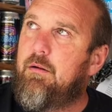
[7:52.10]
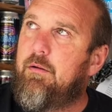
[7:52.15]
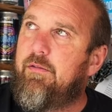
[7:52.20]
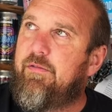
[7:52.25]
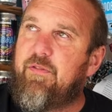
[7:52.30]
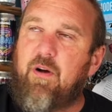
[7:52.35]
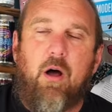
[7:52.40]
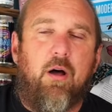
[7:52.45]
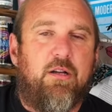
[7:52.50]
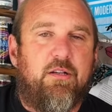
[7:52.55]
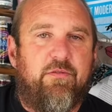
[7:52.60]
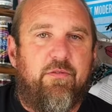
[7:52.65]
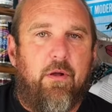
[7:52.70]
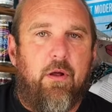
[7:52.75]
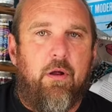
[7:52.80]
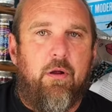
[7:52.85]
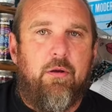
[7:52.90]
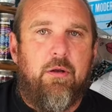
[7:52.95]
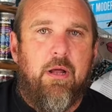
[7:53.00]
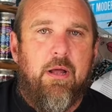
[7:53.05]
fast
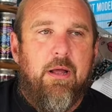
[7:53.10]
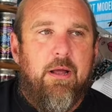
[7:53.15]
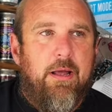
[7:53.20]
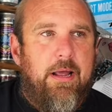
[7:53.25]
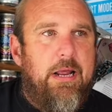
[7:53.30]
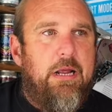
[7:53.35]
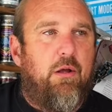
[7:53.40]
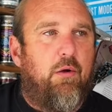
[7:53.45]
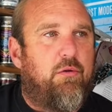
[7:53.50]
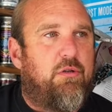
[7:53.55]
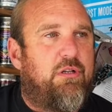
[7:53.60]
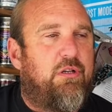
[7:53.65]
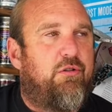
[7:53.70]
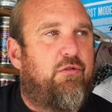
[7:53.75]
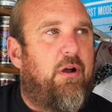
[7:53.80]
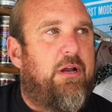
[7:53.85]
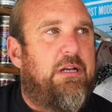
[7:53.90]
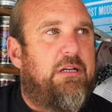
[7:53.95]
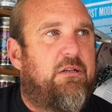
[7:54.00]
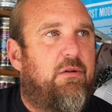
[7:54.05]
food. He
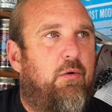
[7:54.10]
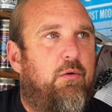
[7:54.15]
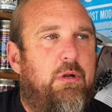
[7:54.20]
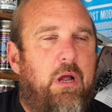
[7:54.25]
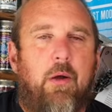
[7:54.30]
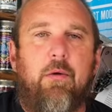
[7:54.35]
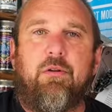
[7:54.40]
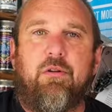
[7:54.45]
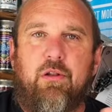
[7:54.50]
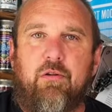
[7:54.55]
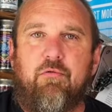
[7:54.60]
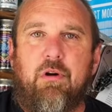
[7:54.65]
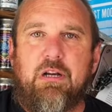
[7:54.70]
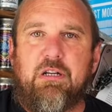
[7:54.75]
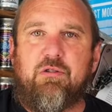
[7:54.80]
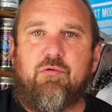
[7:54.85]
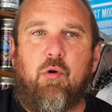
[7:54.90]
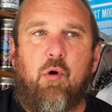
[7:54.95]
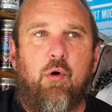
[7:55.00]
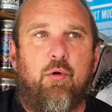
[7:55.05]
concentrates on going to the
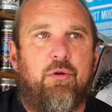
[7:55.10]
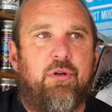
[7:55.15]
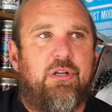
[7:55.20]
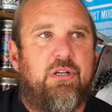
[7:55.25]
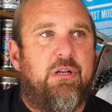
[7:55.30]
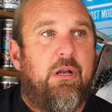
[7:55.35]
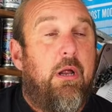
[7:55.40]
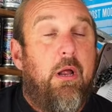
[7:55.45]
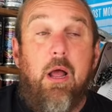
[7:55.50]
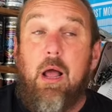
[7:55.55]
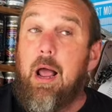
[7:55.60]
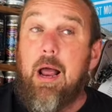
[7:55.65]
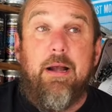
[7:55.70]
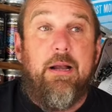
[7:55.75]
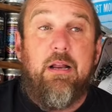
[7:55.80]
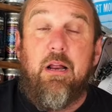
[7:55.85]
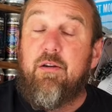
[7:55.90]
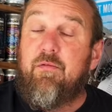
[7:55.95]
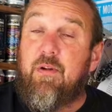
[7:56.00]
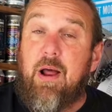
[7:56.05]
restaurants, and
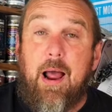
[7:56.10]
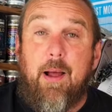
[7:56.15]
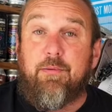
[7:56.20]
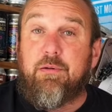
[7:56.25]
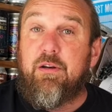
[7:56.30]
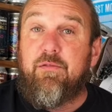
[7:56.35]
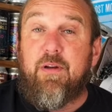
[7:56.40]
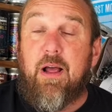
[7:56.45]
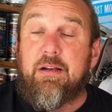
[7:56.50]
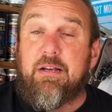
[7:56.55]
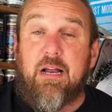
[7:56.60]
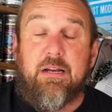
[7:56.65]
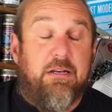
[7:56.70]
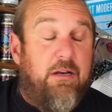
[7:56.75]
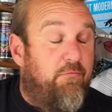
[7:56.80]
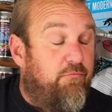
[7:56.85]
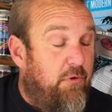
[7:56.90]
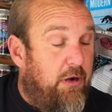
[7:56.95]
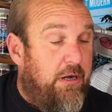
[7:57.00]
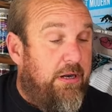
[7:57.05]
it's absolutely fantastic.
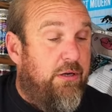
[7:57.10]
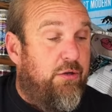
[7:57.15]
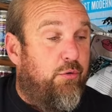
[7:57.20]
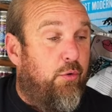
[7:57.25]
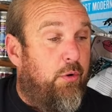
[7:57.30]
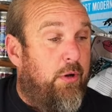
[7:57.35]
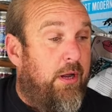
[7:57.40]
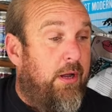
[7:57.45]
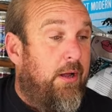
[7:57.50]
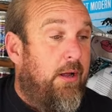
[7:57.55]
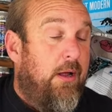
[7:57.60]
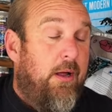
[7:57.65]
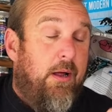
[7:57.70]
Really enjoy it.